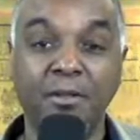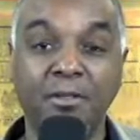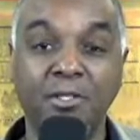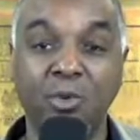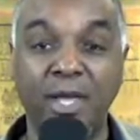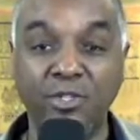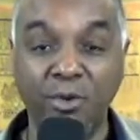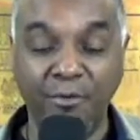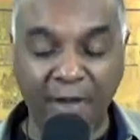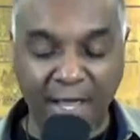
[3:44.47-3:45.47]
So as
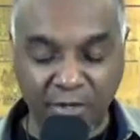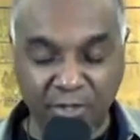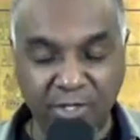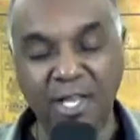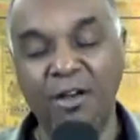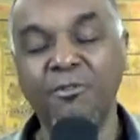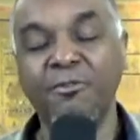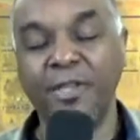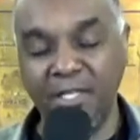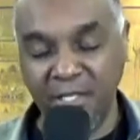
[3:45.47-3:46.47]
you invite yourself
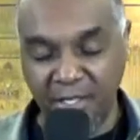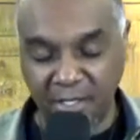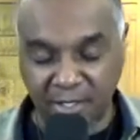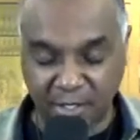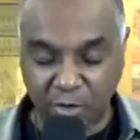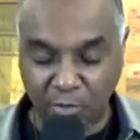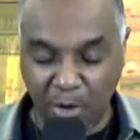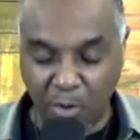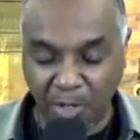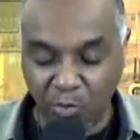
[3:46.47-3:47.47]
into this still moment,